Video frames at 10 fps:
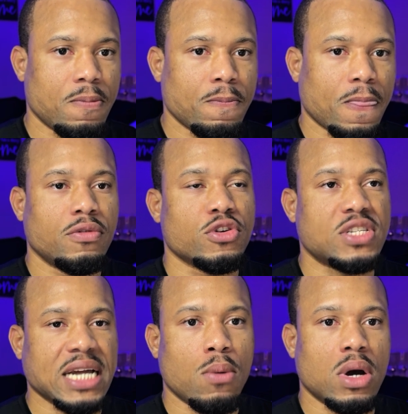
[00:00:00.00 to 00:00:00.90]
First
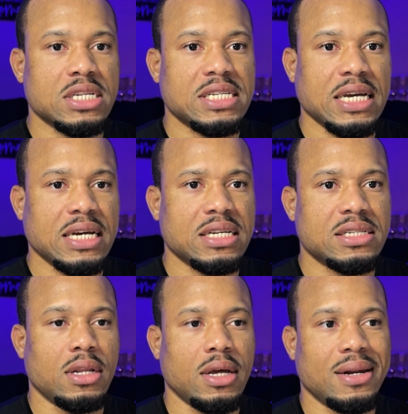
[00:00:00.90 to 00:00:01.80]
thing I want to say is
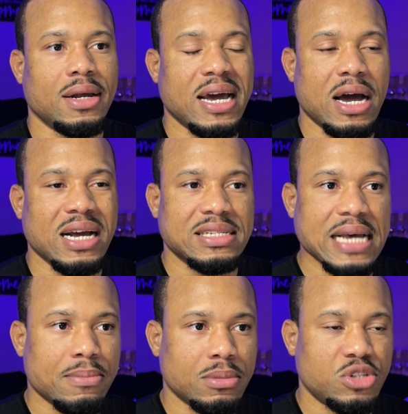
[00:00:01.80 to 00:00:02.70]
in the
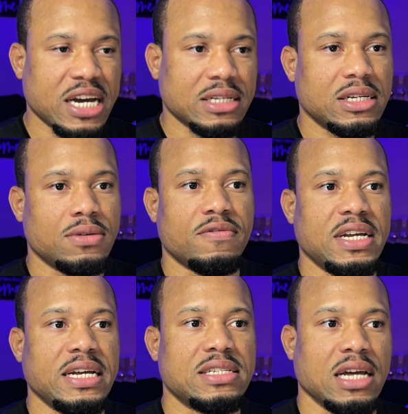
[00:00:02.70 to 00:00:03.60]
exam objectives,
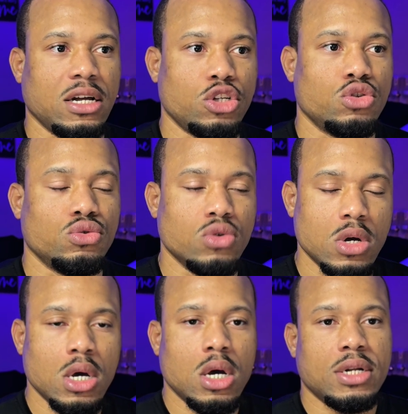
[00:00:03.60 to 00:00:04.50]
they tell you
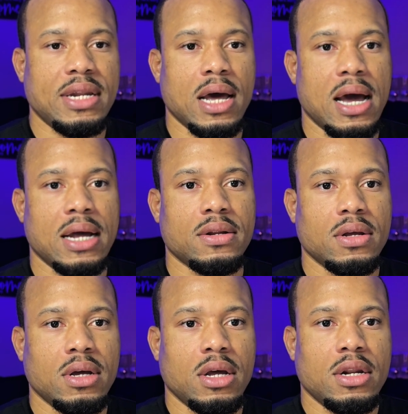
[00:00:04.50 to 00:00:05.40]
that
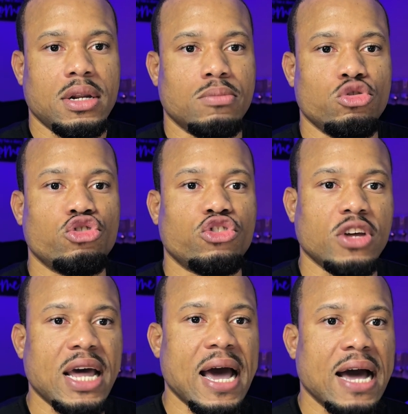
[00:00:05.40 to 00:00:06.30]
you should
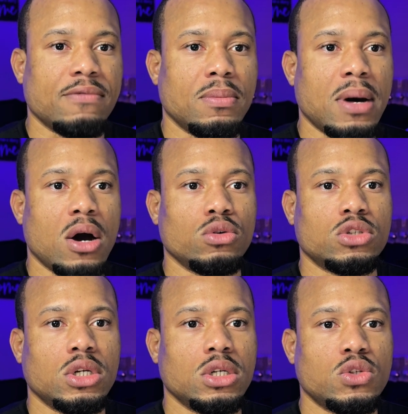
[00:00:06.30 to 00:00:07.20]
have about
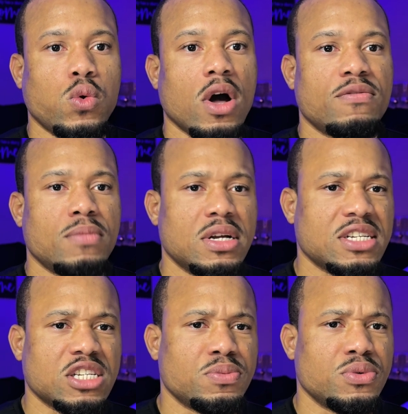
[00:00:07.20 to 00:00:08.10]
12 months
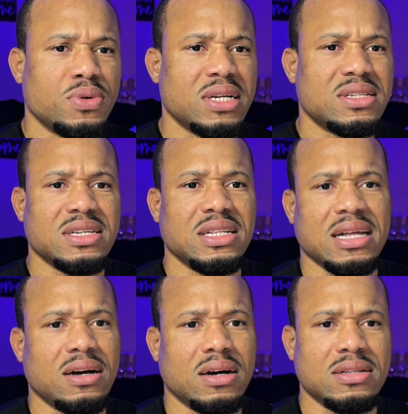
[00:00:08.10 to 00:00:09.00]
experience in
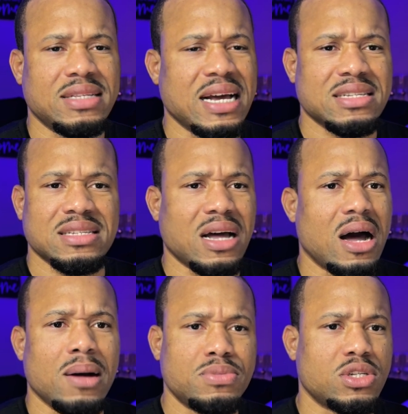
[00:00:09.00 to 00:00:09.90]
a
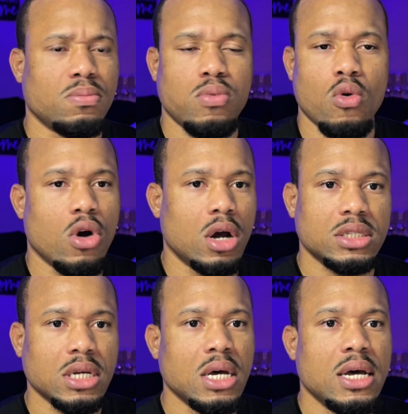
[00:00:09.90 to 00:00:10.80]
desktop support
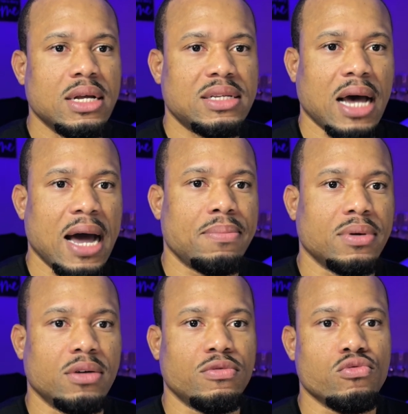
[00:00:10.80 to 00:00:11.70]
type
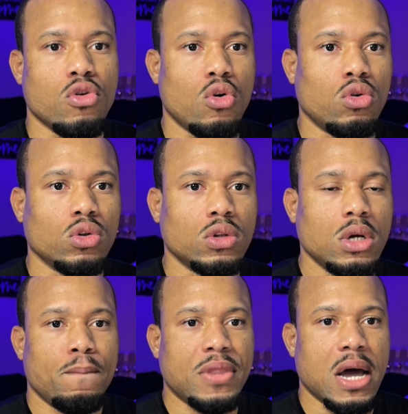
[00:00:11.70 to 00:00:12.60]
of role.
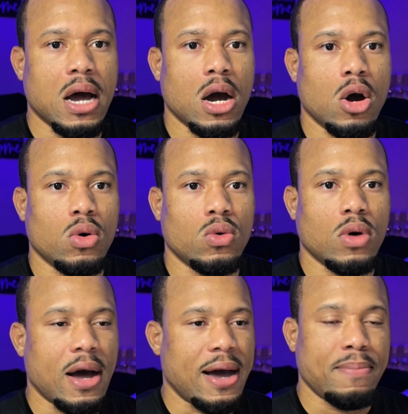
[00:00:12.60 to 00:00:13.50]
Now,
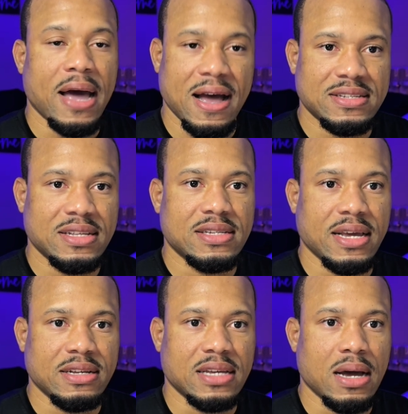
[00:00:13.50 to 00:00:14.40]
I passed this
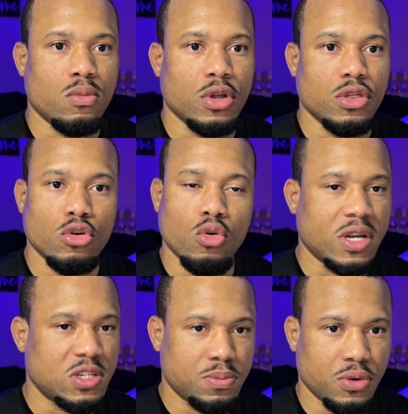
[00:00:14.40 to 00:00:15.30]
exam with no
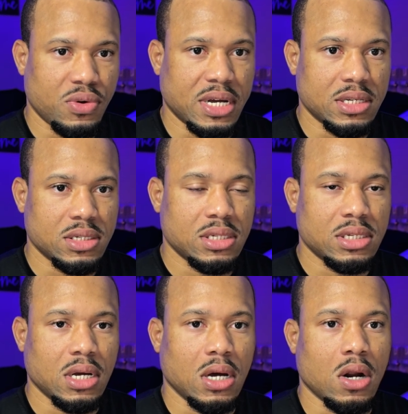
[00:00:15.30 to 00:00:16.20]
experience
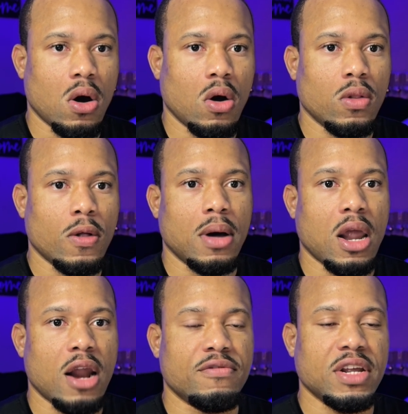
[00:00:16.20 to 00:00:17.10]
at all. A
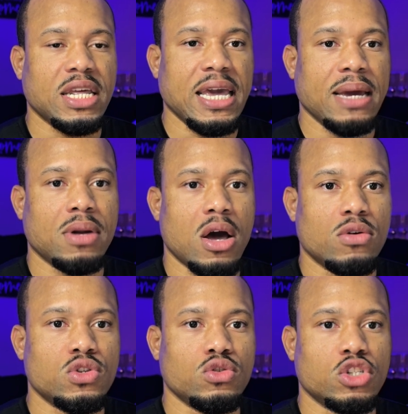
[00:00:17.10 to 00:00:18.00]
lot of it came down
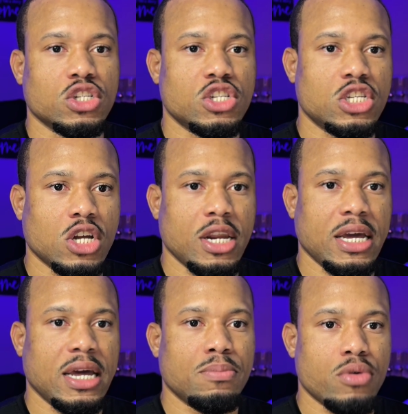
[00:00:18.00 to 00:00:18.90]
to just
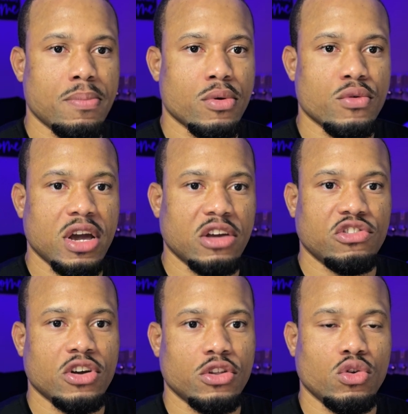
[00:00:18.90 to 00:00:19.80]
studying,
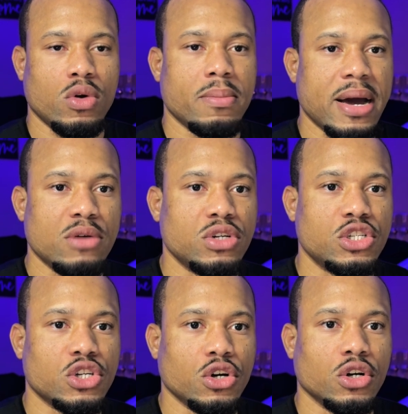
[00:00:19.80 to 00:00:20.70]
preparation, doing my
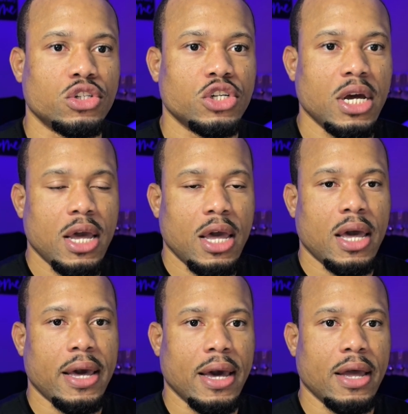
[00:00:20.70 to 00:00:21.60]
research,
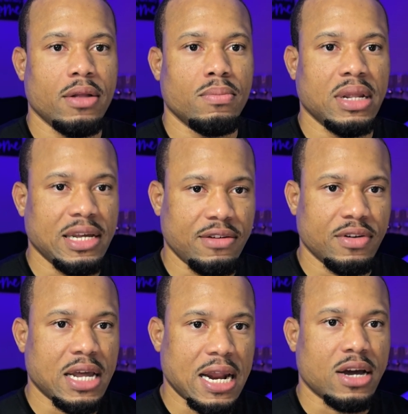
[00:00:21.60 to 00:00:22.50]
and believing
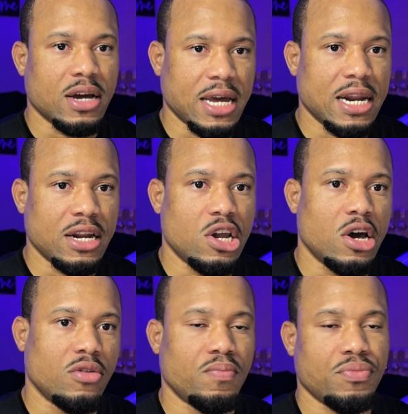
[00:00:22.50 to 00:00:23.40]
that I could get it
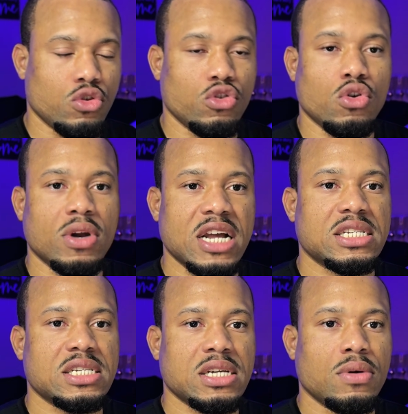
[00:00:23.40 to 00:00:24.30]
done. You don't
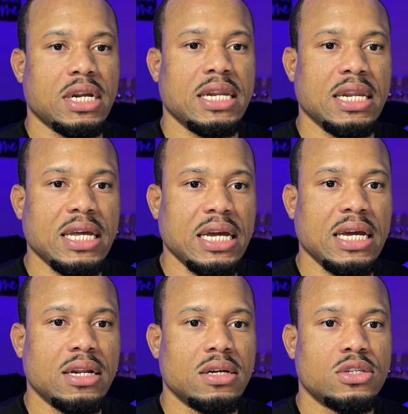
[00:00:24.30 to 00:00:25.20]
necessarily
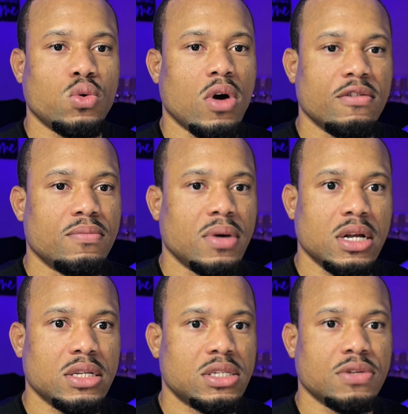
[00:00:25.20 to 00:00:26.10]
need 12
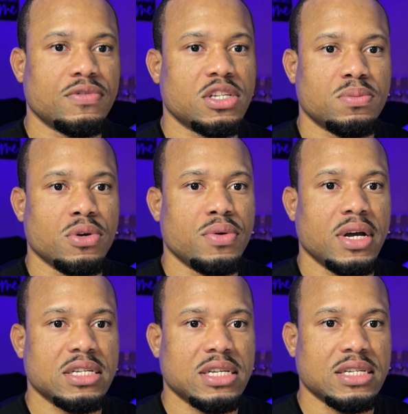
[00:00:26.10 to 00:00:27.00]
months of
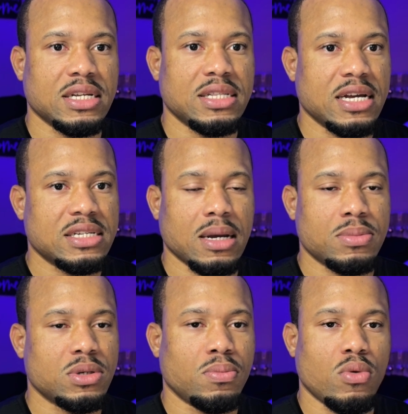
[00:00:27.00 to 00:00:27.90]
experience as a desktop
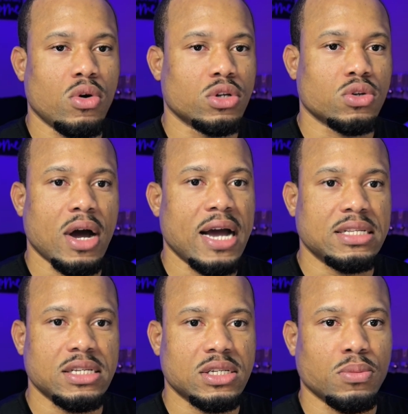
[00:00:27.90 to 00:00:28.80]
support or IT
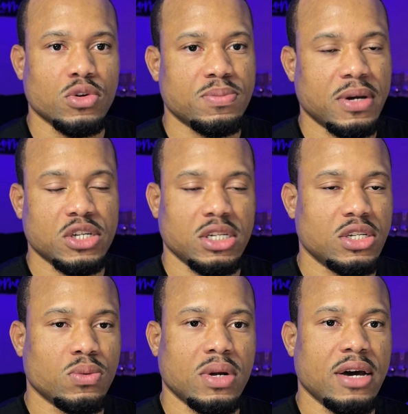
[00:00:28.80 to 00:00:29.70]
support specialist
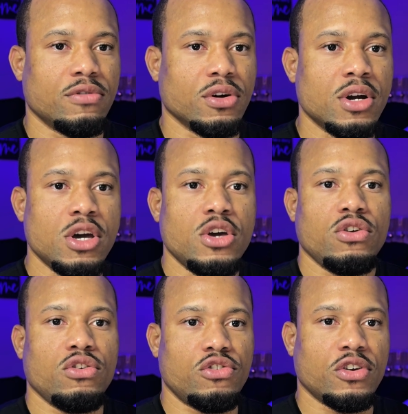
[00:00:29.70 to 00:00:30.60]
or whatever.
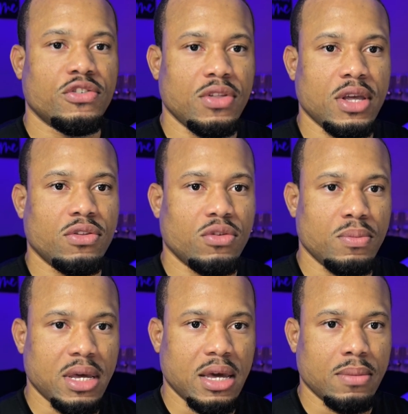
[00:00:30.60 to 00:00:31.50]
You just need to
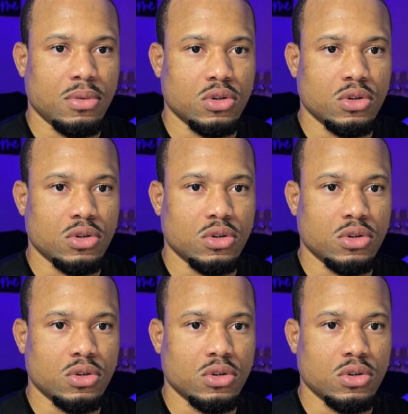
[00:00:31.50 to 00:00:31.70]
be able